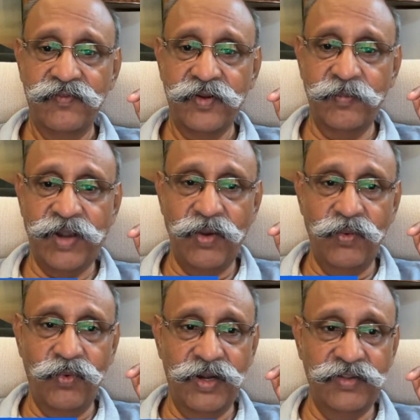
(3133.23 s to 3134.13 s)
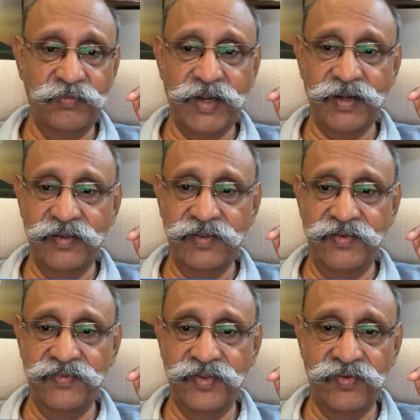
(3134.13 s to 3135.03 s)
From now, what is
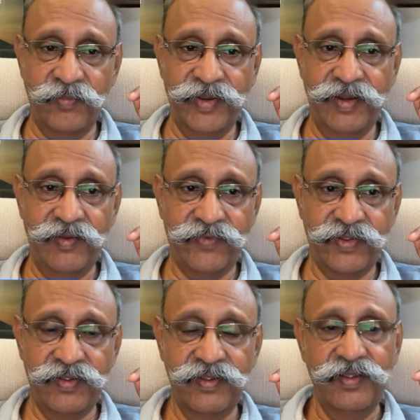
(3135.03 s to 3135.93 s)
Bangladesh? This will be left.